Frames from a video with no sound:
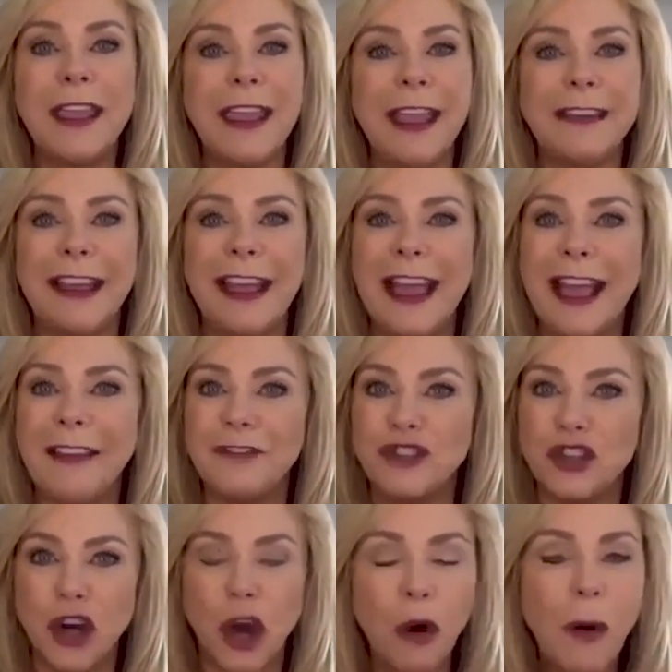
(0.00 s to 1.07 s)
He had to have
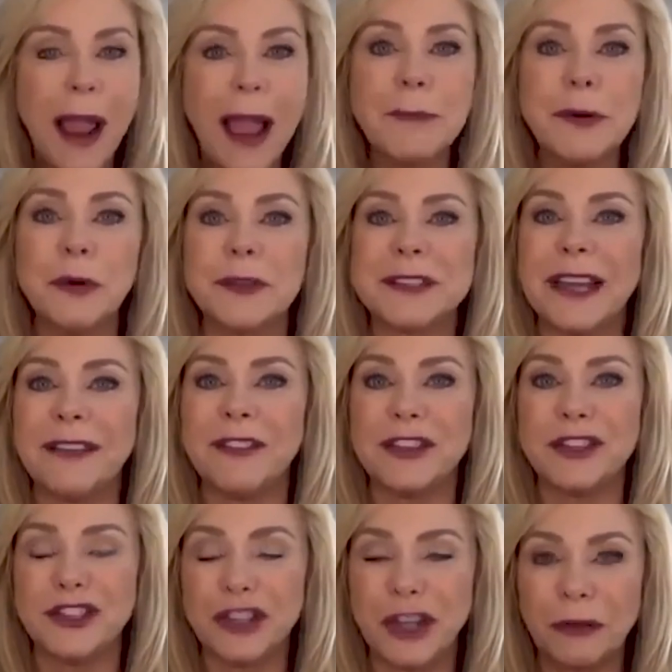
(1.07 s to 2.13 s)
Joab, who was
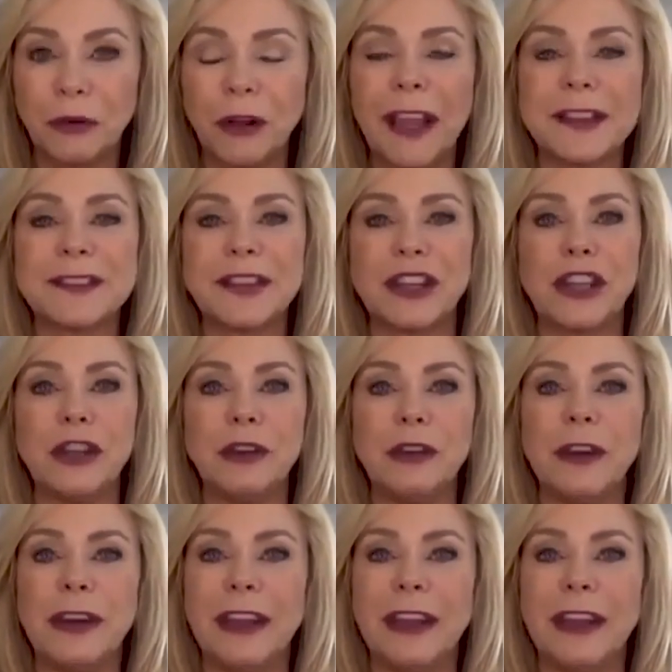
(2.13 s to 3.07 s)
David's general, executed.